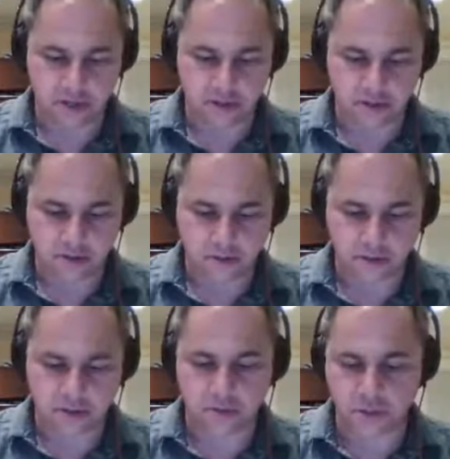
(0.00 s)
Yeah,
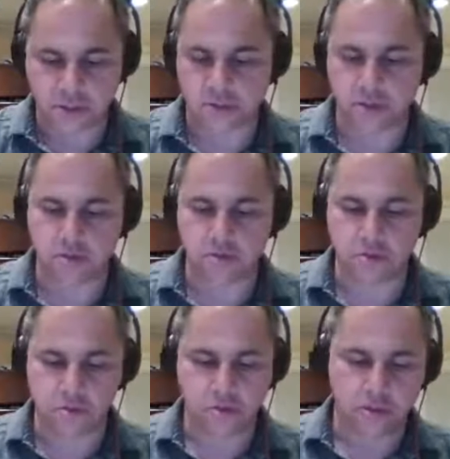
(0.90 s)
which is
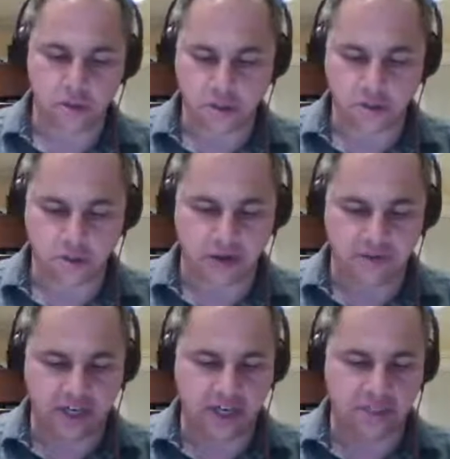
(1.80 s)
huge.
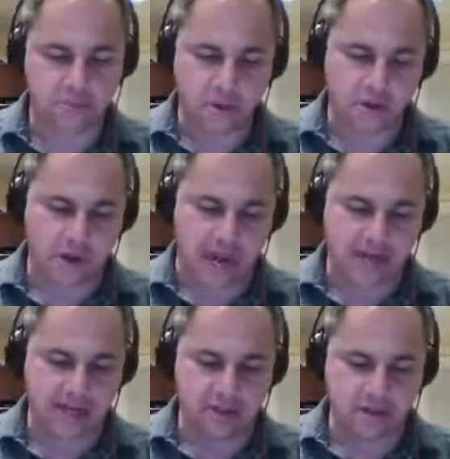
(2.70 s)
So every customer they're
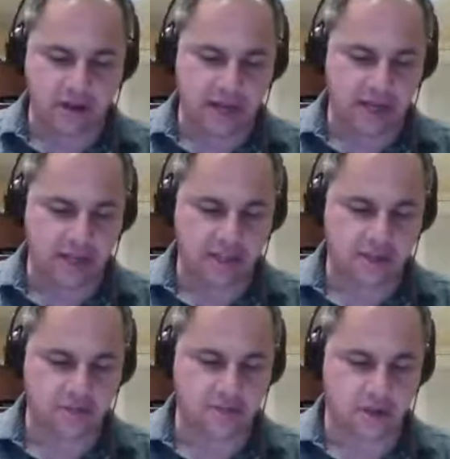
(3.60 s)
adding
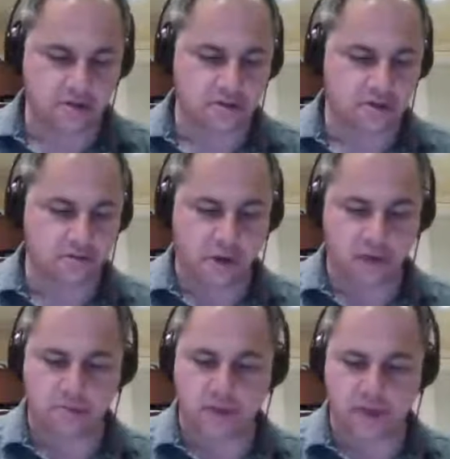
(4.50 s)
$8,000 to their
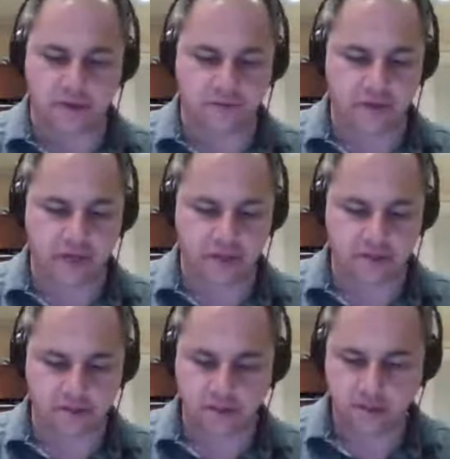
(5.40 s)
bottom line over the
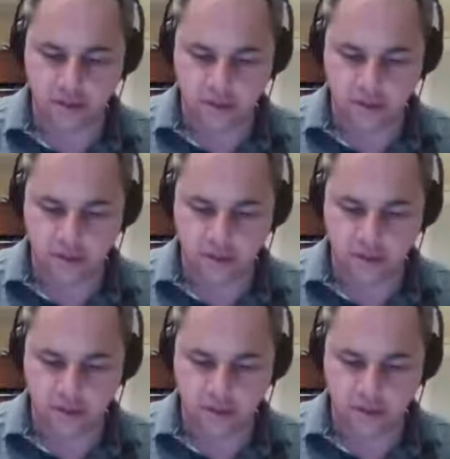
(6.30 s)
next